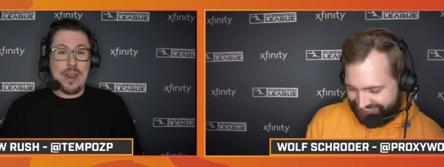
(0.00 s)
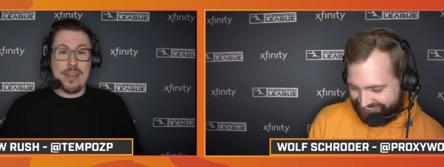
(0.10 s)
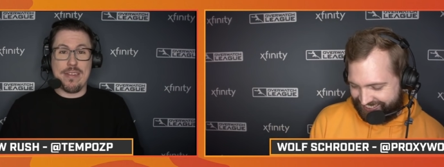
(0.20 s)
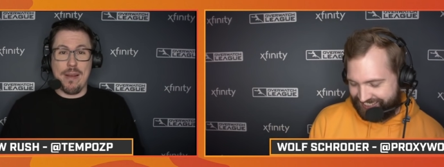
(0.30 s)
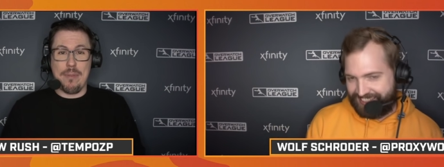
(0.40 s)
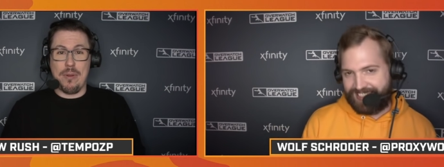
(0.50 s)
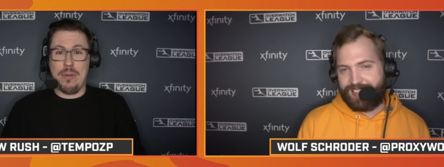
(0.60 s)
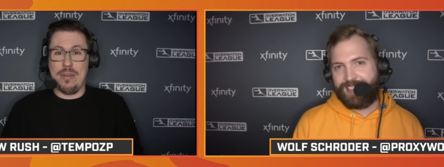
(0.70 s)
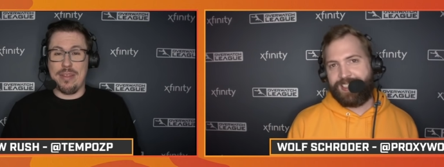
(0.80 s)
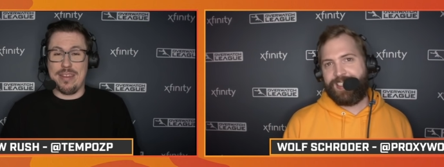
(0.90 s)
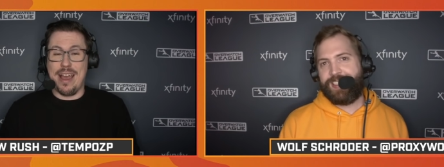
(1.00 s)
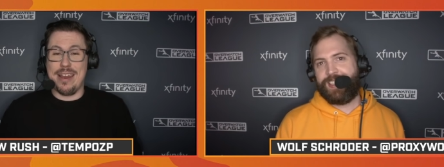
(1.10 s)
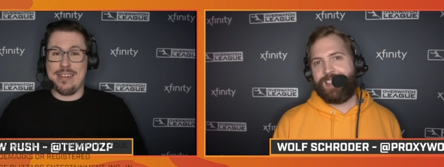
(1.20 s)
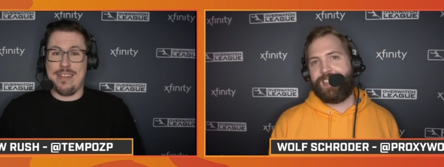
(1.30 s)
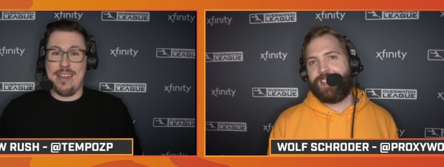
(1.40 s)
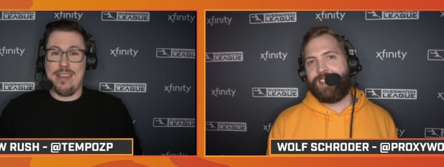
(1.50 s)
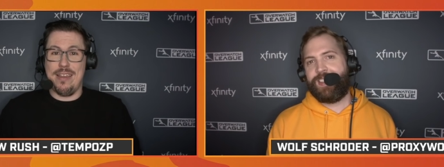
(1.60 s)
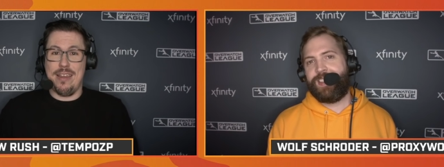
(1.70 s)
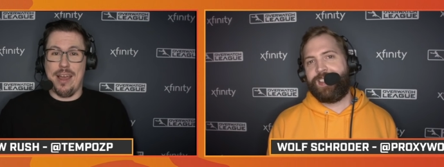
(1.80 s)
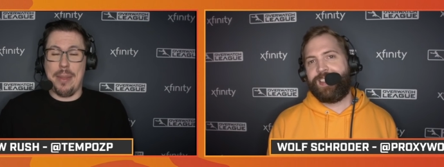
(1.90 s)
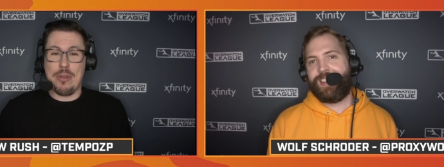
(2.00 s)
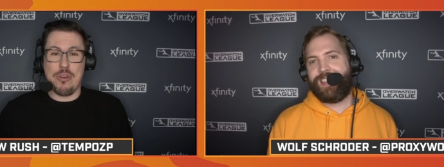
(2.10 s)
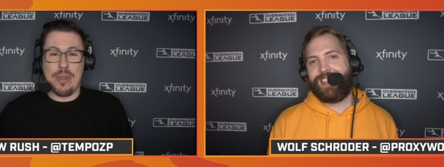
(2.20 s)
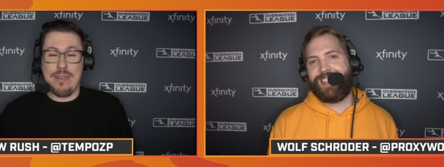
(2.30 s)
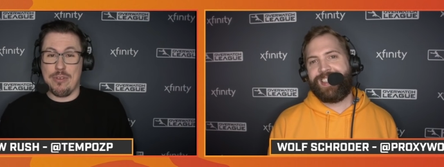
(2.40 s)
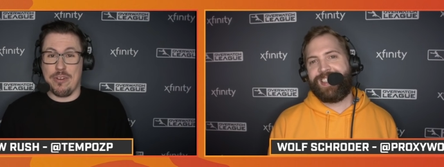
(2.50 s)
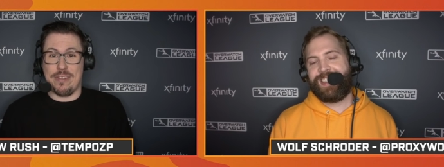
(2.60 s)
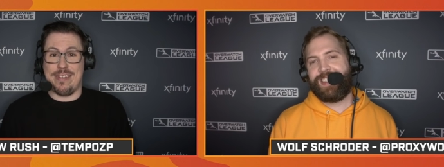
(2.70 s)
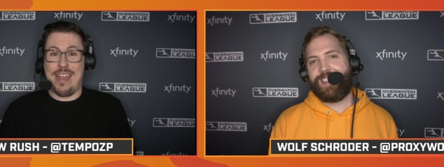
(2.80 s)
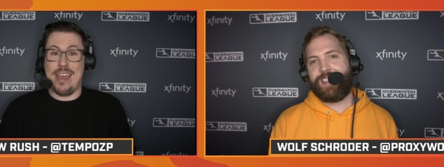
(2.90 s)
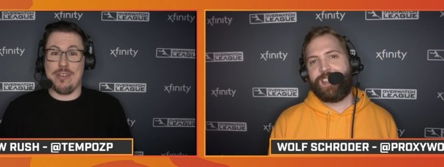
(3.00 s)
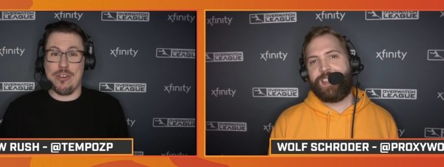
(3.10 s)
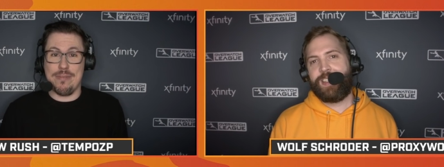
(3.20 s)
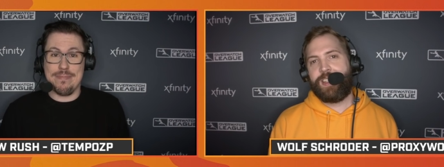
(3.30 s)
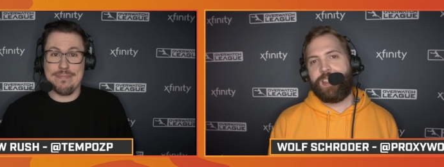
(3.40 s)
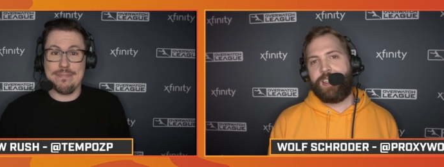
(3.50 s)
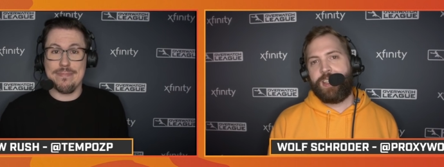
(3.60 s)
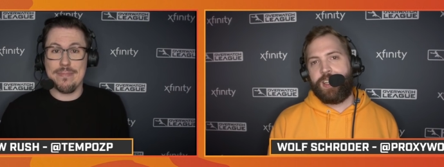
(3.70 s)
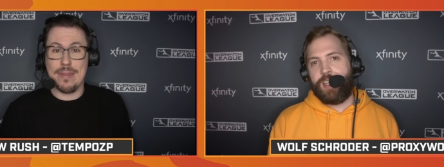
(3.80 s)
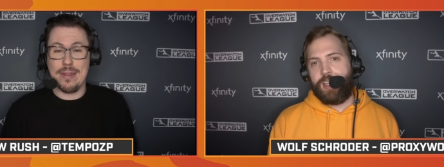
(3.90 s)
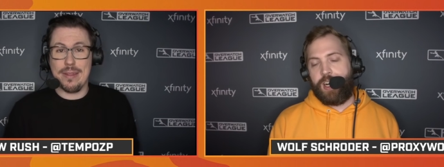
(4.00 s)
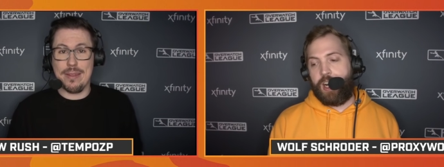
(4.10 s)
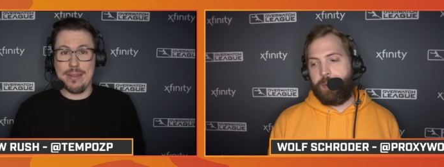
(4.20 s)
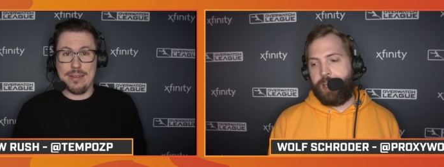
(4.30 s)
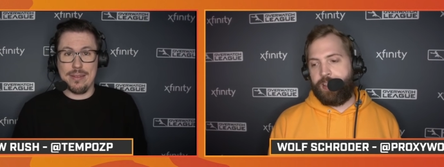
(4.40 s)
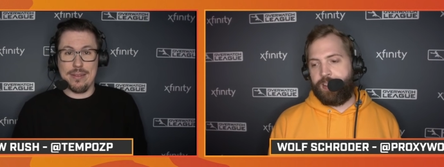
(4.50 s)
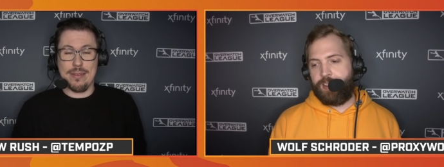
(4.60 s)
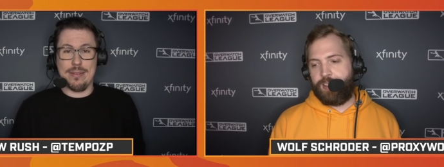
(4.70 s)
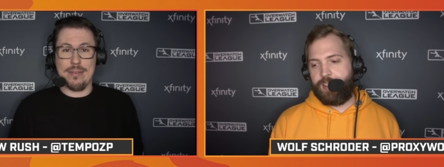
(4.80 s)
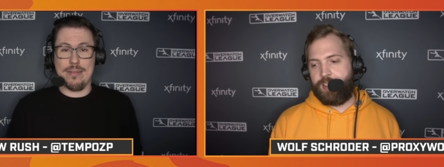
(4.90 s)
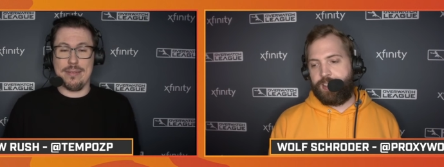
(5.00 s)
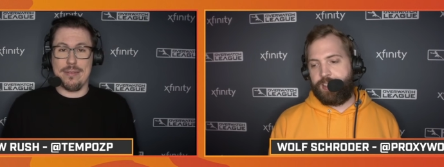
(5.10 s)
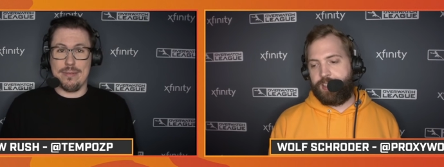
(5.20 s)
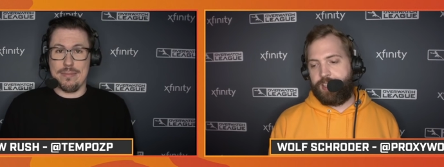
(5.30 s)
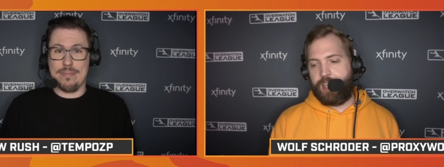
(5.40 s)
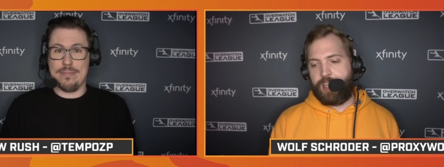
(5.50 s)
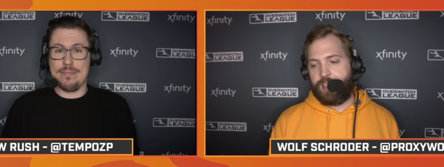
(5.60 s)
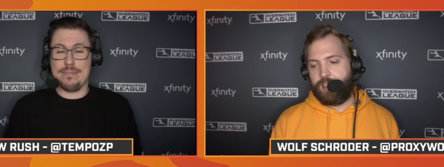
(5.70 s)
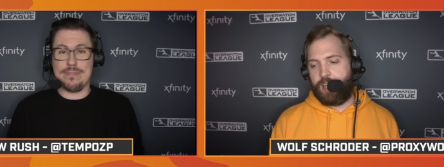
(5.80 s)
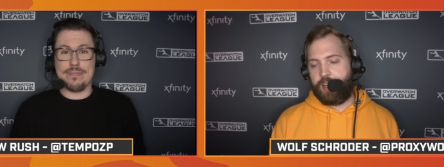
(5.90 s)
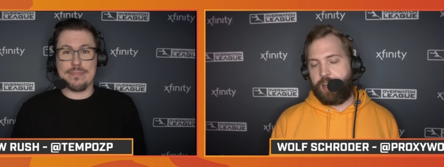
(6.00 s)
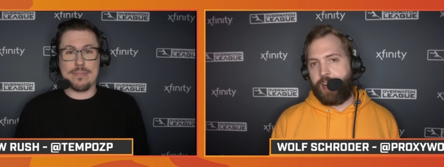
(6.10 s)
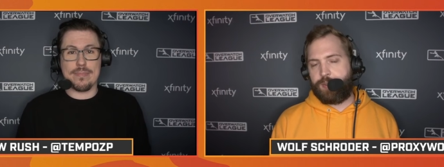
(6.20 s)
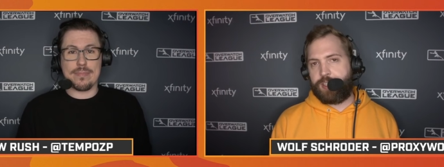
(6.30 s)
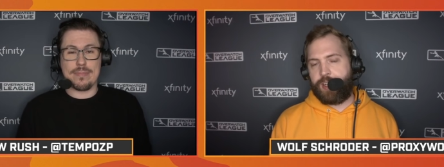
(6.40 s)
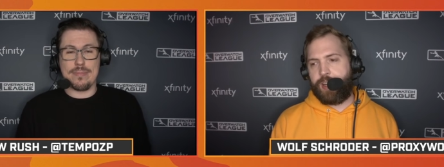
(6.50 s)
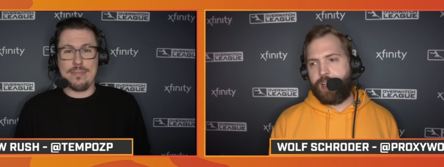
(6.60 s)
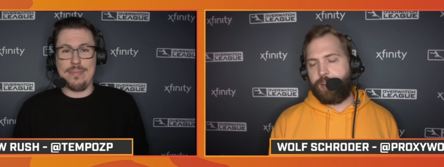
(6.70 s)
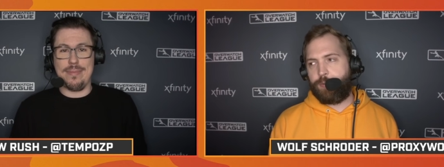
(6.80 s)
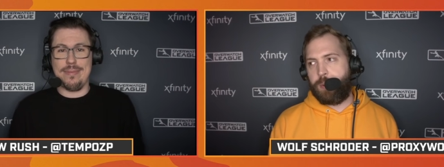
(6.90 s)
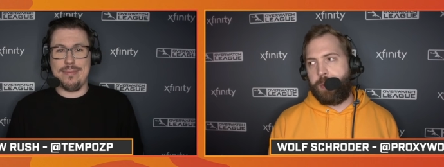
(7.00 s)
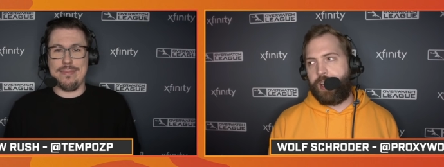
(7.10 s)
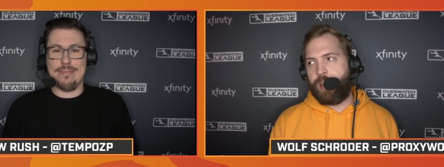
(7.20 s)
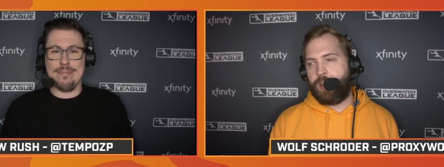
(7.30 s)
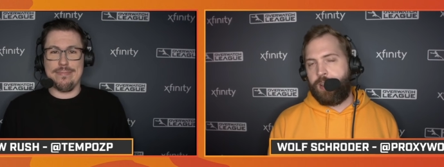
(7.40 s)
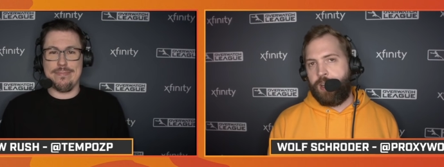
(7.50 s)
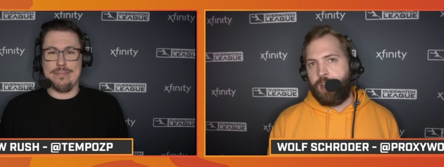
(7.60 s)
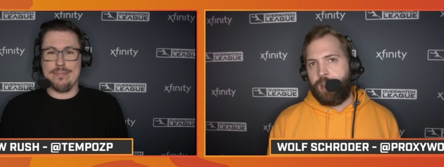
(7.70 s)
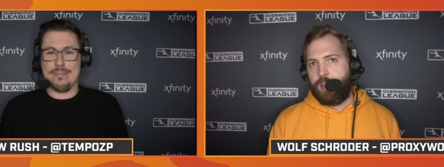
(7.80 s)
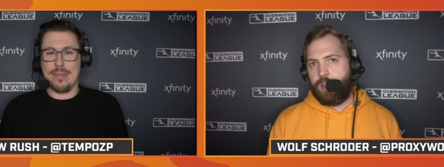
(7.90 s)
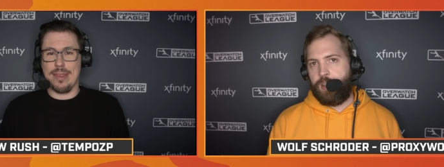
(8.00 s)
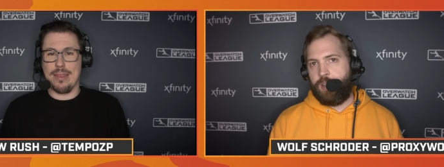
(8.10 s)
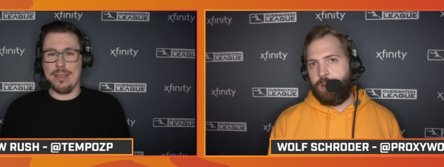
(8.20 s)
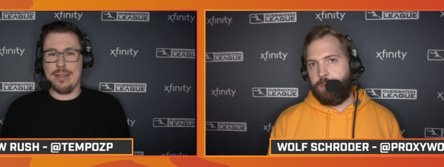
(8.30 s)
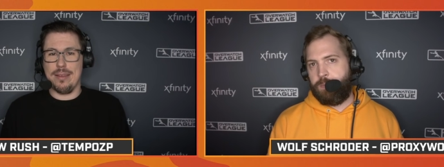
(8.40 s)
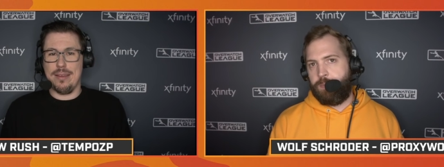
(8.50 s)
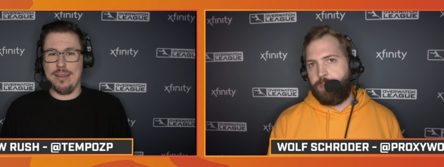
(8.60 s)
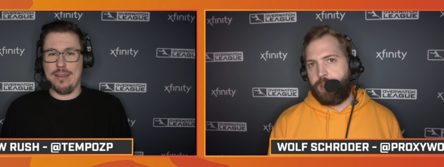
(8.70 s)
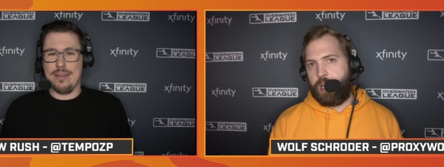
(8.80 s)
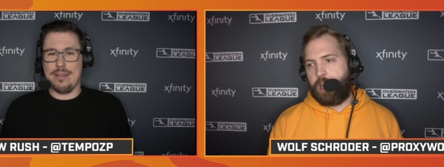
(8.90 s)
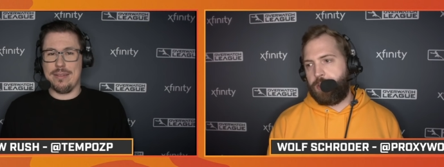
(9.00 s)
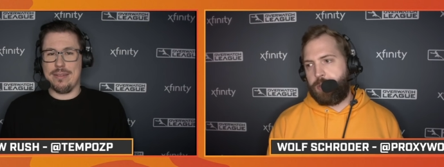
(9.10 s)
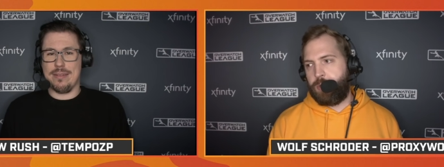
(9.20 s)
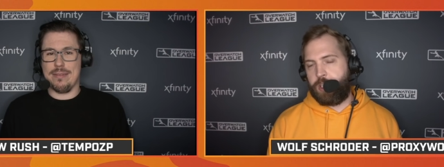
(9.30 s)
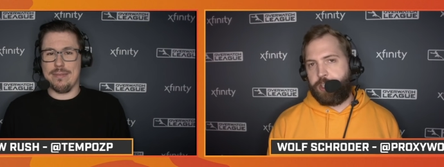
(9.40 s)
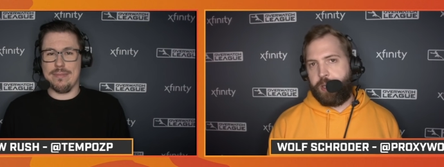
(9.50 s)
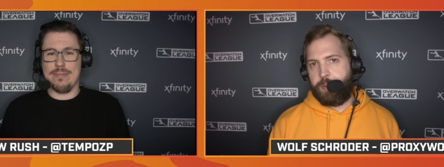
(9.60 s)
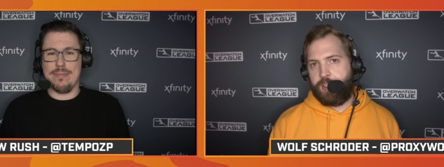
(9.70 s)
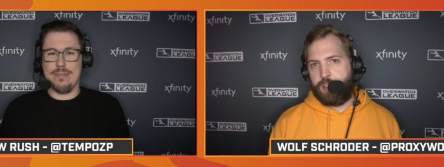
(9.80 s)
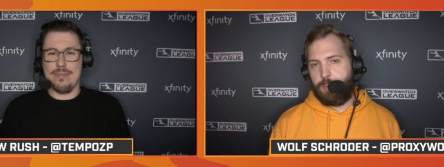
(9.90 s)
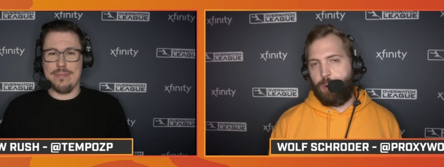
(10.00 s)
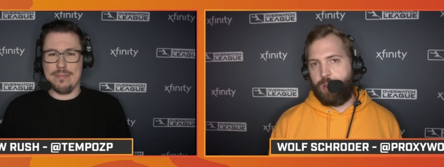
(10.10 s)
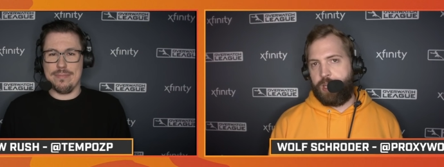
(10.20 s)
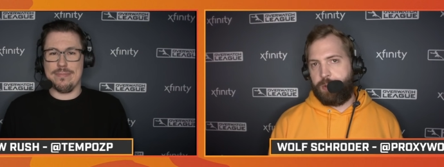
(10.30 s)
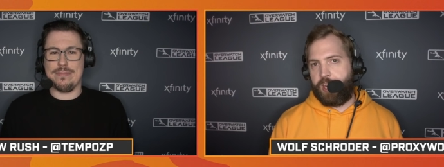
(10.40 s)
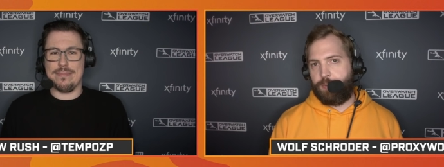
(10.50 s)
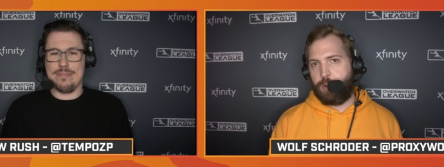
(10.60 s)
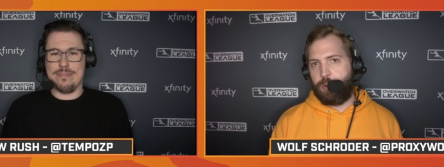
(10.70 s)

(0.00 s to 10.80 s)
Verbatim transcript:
Speaker 1: they didn't stumble. The dynasty, I'm not sure they even took the stage. I mean, uh,
Speaker 2: yeah, I, I, have to say, like for me, um, I also want to champion the support line